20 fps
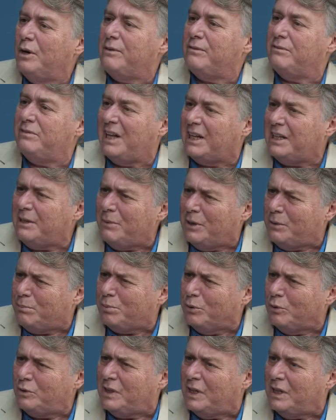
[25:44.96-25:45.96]
Vladimir
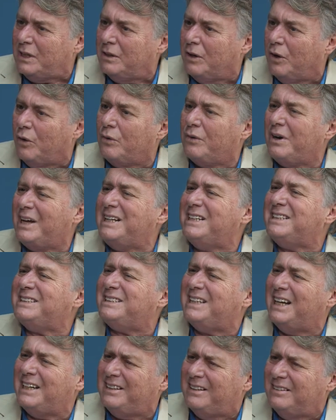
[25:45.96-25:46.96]
Putin already
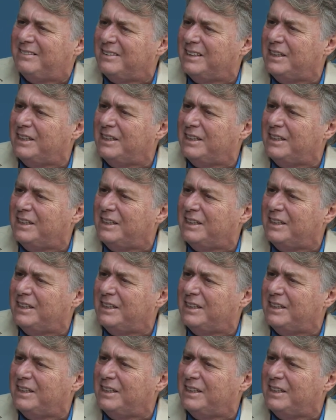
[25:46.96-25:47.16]
said it